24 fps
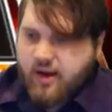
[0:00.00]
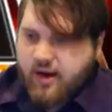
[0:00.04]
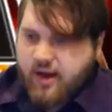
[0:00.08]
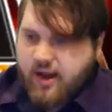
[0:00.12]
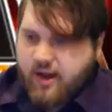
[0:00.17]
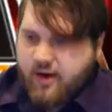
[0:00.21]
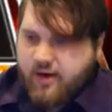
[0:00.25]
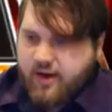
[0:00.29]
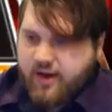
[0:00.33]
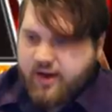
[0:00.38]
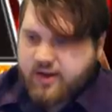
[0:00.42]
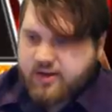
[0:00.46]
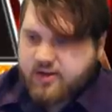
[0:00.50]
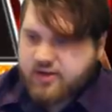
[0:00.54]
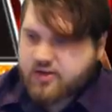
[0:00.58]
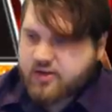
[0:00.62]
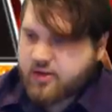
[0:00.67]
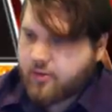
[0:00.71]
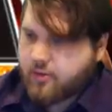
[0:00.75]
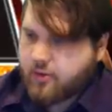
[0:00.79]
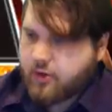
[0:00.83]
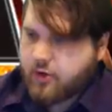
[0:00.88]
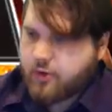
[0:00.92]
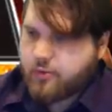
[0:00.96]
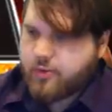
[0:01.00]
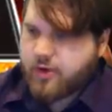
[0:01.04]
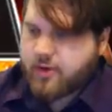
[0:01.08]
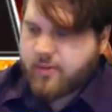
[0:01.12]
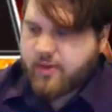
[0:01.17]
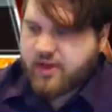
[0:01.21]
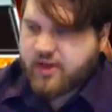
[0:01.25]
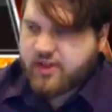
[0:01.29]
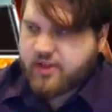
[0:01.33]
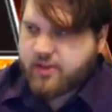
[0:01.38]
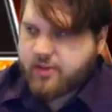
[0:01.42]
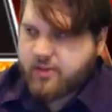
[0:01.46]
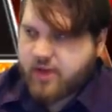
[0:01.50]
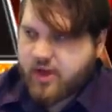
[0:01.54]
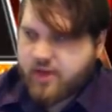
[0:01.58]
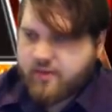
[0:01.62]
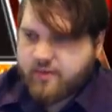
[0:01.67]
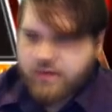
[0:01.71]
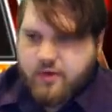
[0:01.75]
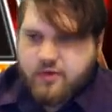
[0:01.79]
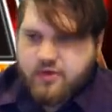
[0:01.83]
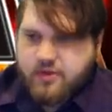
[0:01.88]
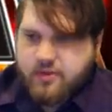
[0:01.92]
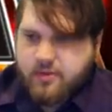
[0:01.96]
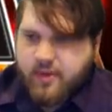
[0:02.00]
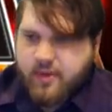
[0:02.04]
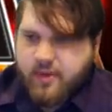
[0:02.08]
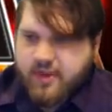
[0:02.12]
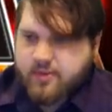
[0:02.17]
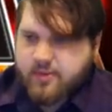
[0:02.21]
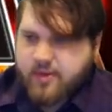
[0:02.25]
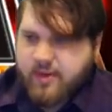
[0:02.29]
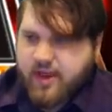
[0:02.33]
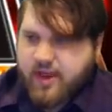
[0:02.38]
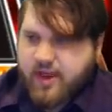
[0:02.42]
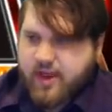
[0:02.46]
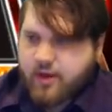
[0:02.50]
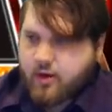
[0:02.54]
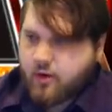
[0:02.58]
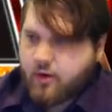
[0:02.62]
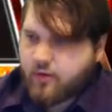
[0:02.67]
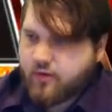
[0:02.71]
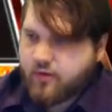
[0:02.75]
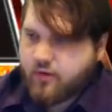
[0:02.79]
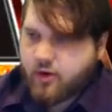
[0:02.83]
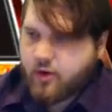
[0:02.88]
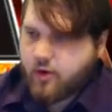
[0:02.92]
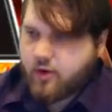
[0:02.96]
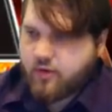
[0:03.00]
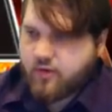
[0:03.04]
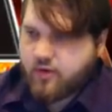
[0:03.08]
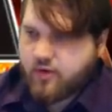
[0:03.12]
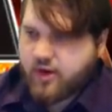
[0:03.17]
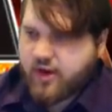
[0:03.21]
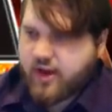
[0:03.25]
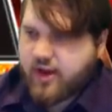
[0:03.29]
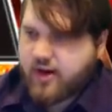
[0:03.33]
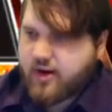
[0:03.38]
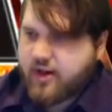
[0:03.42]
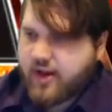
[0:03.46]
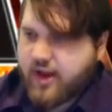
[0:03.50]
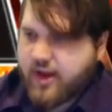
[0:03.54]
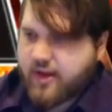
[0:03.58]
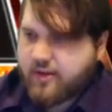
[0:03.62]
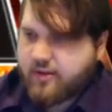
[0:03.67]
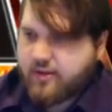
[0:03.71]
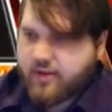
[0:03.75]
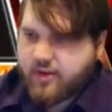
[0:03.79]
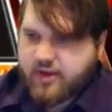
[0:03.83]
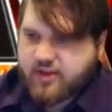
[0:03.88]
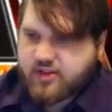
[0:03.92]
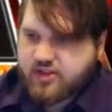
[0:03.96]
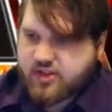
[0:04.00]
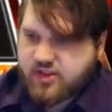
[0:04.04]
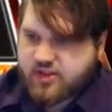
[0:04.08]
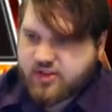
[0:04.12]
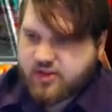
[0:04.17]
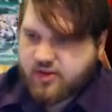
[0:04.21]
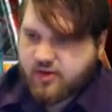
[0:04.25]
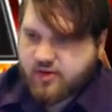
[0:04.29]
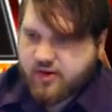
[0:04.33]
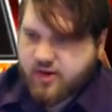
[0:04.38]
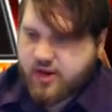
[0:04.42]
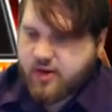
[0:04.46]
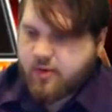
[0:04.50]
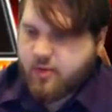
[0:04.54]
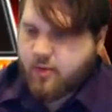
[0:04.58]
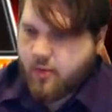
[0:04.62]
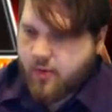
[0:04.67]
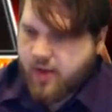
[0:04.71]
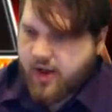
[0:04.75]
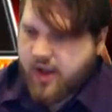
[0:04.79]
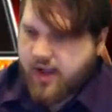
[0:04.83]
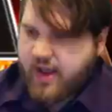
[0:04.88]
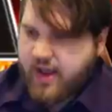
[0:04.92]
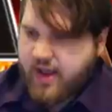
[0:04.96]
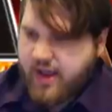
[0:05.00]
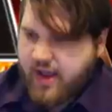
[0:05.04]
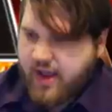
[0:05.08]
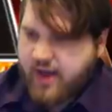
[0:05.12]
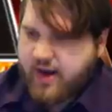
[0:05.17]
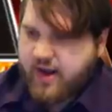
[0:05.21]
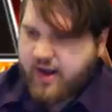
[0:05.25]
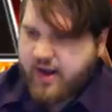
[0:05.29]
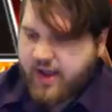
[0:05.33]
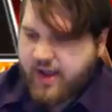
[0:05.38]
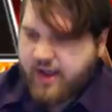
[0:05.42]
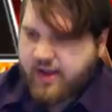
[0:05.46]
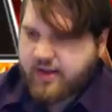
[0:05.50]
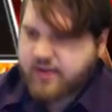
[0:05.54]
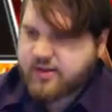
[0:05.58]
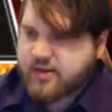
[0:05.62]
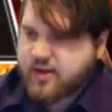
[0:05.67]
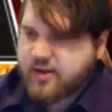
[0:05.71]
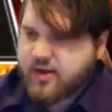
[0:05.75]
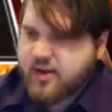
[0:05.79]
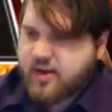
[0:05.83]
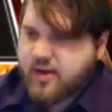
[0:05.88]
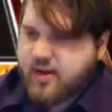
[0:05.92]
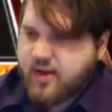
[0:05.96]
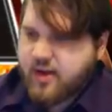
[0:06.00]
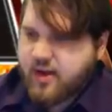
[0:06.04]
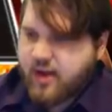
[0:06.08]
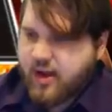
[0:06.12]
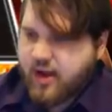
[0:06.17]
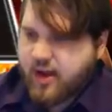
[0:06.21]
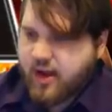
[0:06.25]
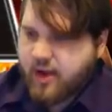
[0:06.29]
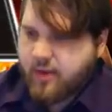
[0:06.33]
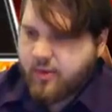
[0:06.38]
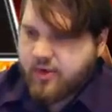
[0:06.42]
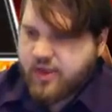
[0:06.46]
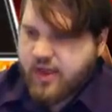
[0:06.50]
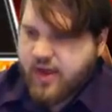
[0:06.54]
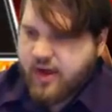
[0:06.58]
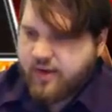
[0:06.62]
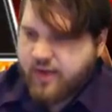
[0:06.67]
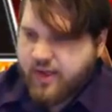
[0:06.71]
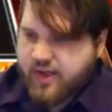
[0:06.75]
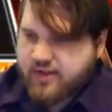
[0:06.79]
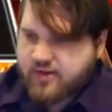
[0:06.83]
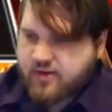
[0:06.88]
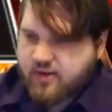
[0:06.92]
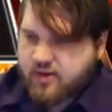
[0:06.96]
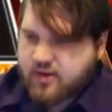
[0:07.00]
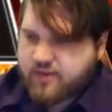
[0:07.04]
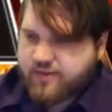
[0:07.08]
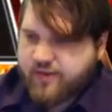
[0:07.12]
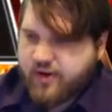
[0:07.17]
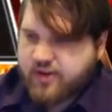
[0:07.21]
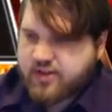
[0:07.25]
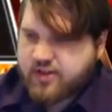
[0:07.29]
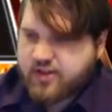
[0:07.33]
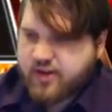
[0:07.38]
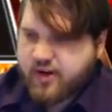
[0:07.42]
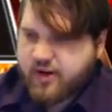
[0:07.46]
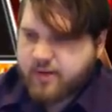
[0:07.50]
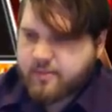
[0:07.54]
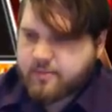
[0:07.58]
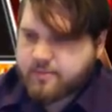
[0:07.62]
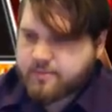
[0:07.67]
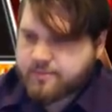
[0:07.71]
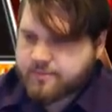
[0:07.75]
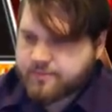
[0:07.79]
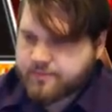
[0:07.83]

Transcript: And now I get to start looping my Gem-Knight Fusion back to my hand over and over again, and things just start getting way out of hand with how that starts functioning.